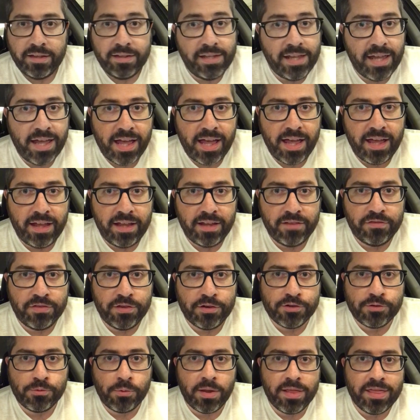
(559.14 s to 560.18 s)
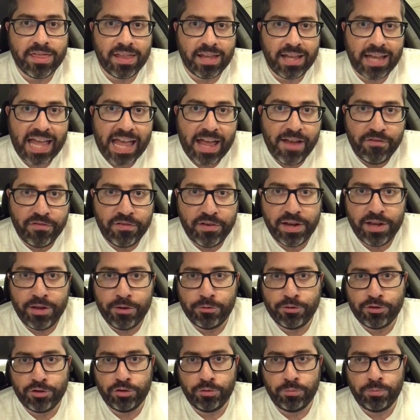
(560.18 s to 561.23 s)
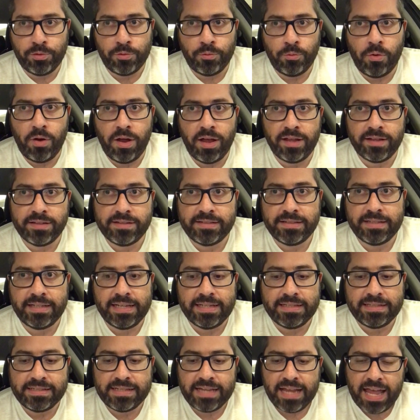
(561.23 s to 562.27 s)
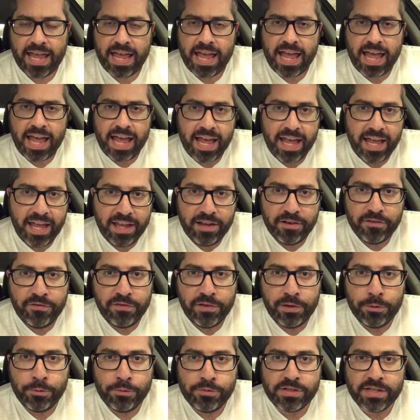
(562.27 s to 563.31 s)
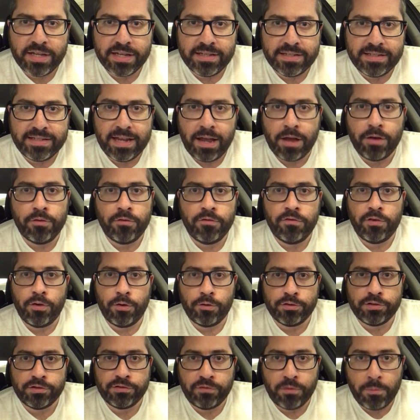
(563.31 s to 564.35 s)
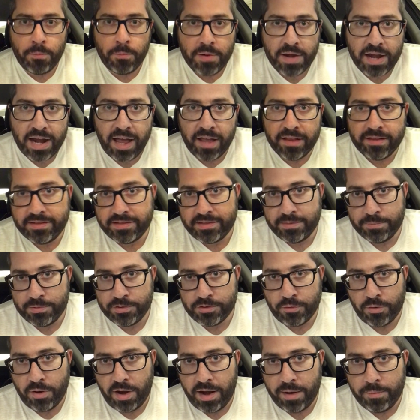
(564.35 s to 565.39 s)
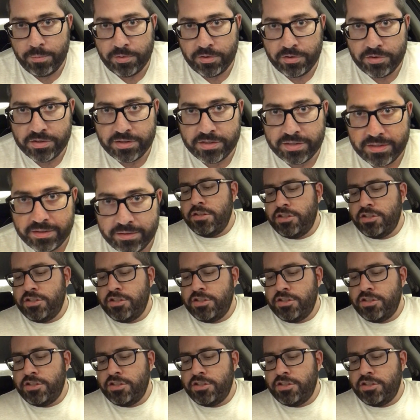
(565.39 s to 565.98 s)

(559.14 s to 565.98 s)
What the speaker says: Yeah, if there's one thing every YouTuber wants, it's hate views and downvotes from non-subscribers.